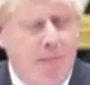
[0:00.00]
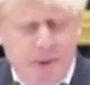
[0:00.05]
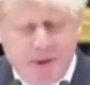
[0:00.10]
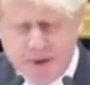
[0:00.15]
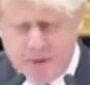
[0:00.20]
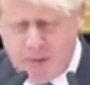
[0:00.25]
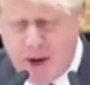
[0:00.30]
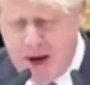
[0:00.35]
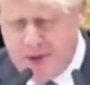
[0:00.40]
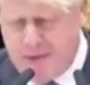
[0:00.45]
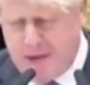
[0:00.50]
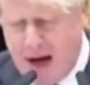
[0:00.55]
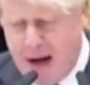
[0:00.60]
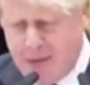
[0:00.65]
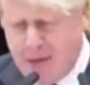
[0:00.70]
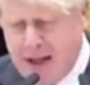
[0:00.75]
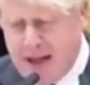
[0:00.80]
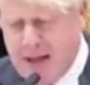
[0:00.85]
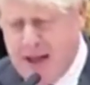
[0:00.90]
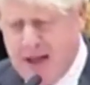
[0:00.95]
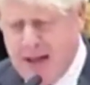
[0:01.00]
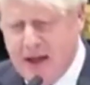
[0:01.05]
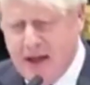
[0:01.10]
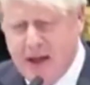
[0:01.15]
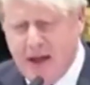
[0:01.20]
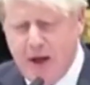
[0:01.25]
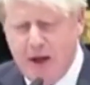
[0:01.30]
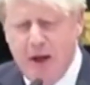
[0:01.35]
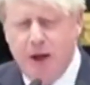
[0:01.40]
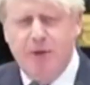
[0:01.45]
the members of my family
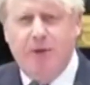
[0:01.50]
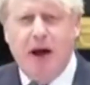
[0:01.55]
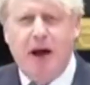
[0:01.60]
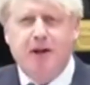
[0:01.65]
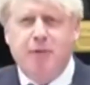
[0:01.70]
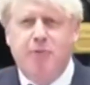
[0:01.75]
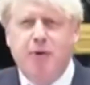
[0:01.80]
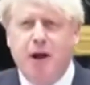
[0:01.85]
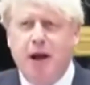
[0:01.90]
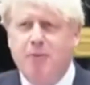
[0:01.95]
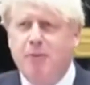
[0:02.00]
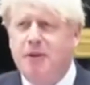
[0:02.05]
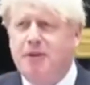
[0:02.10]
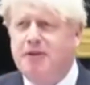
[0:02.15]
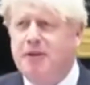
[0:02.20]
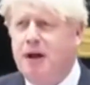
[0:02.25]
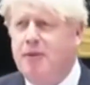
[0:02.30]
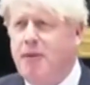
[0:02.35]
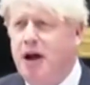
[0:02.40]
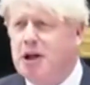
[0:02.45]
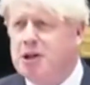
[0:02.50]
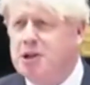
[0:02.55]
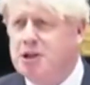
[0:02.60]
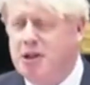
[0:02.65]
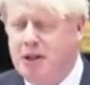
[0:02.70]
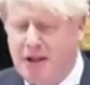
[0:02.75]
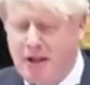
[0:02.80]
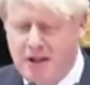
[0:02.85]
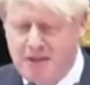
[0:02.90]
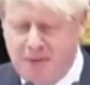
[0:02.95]
who've had to put up with so
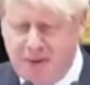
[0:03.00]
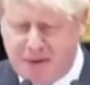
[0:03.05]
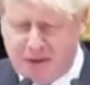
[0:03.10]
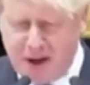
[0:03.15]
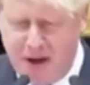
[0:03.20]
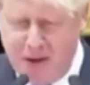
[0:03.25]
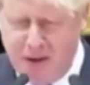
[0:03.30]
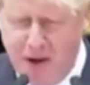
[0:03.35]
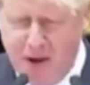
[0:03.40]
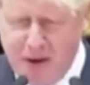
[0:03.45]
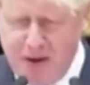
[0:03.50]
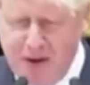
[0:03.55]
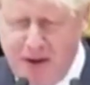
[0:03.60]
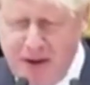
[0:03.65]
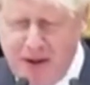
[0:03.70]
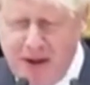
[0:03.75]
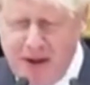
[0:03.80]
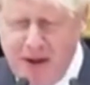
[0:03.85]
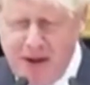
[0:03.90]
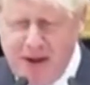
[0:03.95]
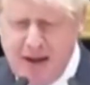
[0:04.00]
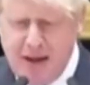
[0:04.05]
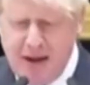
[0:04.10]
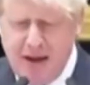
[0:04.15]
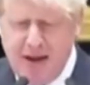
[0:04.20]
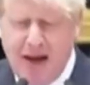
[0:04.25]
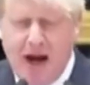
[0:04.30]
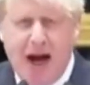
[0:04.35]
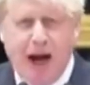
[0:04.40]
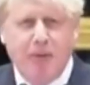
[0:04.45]
much for so long.
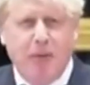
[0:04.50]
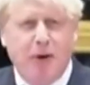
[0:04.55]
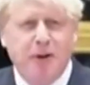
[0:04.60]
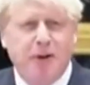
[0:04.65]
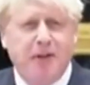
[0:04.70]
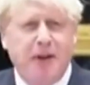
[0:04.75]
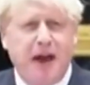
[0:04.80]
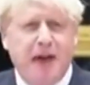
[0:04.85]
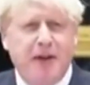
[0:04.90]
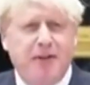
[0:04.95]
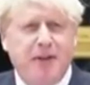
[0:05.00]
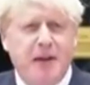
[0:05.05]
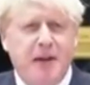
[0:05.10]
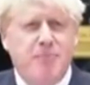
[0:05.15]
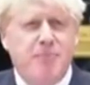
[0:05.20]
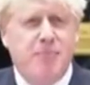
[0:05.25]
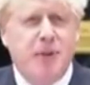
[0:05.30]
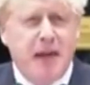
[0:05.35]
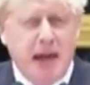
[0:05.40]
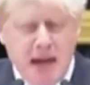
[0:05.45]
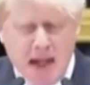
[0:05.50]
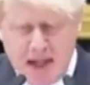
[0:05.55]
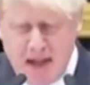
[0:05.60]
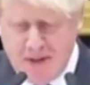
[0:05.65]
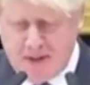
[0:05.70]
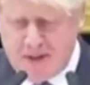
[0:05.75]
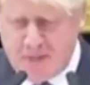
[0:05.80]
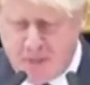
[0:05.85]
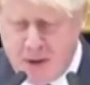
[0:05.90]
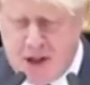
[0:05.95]
I want to thank the
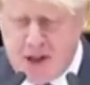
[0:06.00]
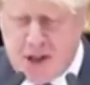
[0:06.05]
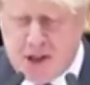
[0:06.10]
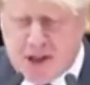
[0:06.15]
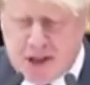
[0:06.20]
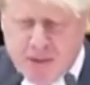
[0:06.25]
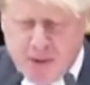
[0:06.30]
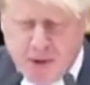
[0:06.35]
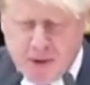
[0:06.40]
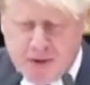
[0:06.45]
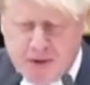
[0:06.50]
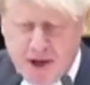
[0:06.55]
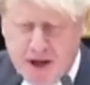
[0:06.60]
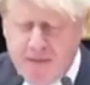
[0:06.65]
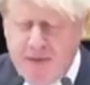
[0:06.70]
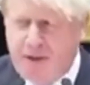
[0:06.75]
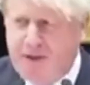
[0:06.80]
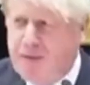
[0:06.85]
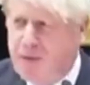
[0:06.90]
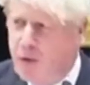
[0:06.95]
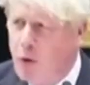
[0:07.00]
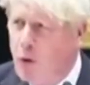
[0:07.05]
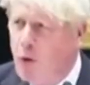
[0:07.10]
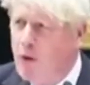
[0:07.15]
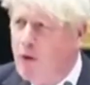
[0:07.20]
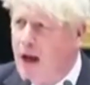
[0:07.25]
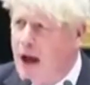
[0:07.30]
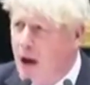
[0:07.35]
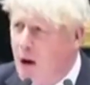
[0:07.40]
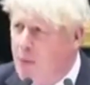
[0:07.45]
peerless British Civil Service for
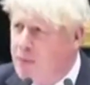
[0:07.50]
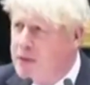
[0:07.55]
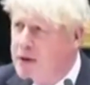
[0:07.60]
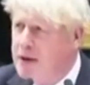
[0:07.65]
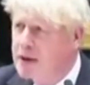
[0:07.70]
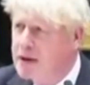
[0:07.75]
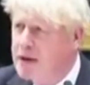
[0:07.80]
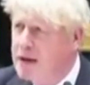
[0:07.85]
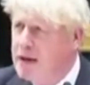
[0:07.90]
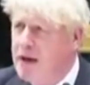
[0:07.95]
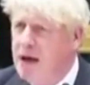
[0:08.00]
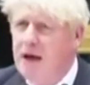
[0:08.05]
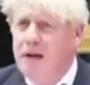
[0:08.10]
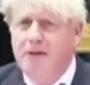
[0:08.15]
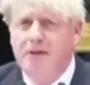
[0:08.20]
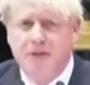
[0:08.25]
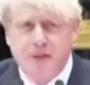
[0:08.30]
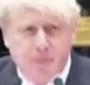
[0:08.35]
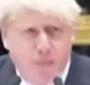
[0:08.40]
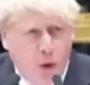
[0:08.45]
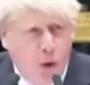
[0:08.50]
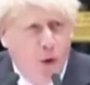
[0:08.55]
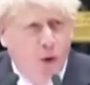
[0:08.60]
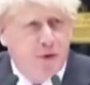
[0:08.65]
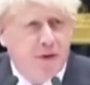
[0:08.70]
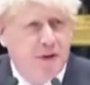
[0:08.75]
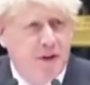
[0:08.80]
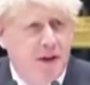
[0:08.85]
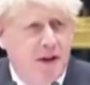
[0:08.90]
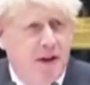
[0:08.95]
all the help and
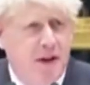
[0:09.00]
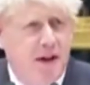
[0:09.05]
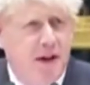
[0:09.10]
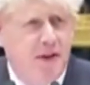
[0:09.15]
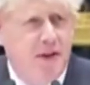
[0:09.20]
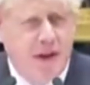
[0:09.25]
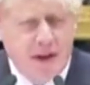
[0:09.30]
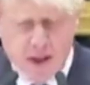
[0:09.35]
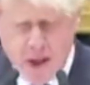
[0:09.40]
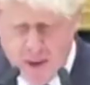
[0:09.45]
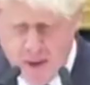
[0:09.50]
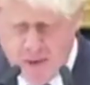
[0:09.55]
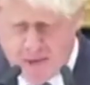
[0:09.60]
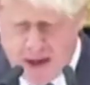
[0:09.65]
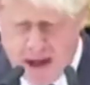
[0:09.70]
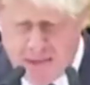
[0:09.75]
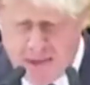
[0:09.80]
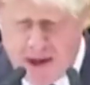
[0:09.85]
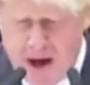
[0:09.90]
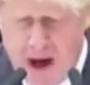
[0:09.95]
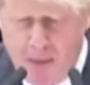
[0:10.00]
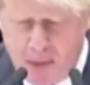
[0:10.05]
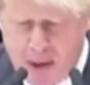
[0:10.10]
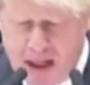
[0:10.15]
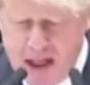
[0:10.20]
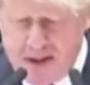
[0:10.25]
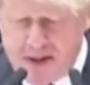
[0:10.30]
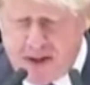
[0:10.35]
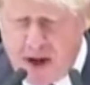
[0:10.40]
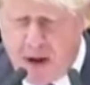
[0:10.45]
support that you have given our
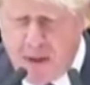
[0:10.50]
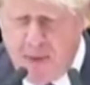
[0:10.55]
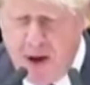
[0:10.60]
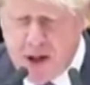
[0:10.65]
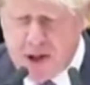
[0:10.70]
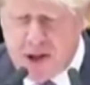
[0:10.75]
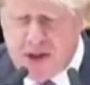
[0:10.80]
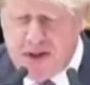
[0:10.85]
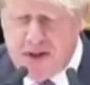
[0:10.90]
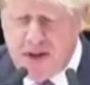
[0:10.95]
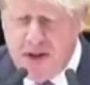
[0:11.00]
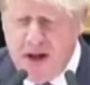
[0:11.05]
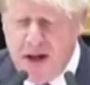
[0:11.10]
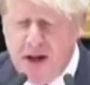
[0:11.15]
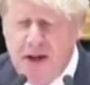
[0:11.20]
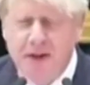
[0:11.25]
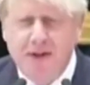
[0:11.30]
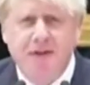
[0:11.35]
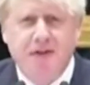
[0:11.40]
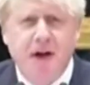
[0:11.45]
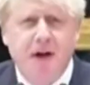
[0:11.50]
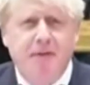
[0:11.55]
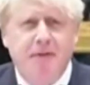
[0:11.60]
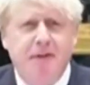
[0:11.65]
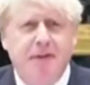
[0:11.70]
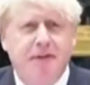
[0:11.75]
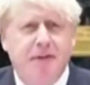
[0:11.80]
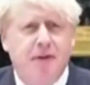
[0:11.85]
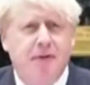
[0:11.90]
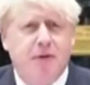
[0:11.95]
police, our emergency
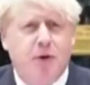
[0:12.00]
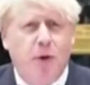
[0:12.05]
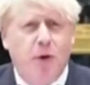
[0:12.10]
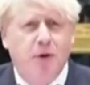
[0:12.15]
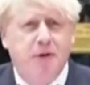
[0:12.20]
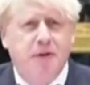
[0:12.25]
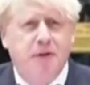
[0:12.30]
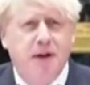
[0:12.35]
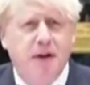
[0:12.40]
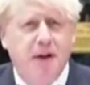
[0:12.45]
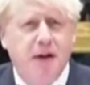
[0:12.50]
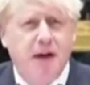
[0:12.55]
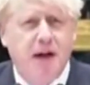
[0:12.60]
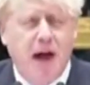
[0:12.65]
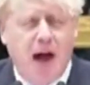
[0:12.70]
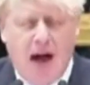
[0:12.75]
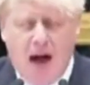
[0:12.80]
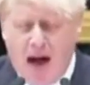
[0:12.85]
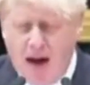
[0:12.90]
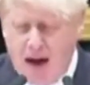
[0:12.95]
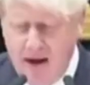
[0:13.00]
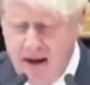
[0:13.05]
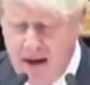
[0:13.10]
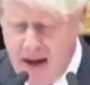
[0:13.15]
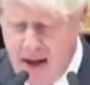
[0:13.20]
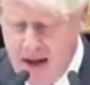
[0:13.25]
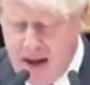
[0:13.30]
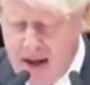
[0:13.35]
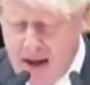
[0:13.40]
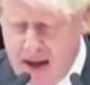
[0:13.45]
services, and of course, our